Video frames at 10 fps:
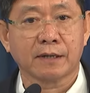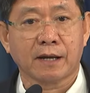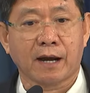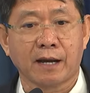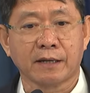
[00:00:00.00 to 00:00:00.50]

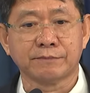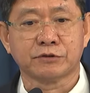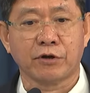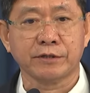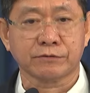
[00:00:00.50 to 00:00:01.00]
I am
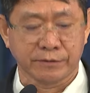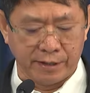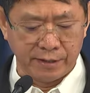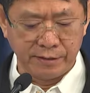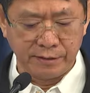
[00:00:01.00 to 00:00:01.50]
joined
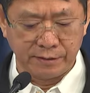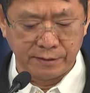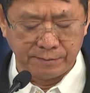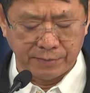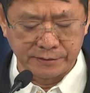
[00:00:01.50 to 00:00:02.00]
today
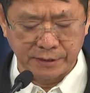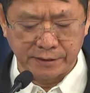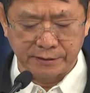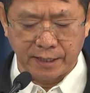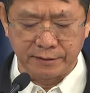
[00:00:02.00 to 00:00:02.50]
by
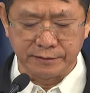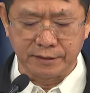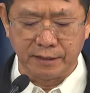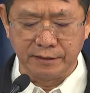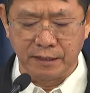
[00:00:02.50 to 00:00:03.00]
Secretary
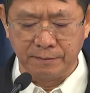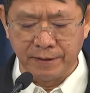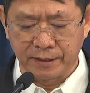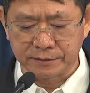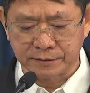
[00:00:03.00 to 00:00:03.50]
Charlie
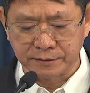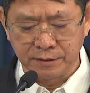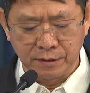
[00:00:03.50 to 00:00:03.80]
Galvez,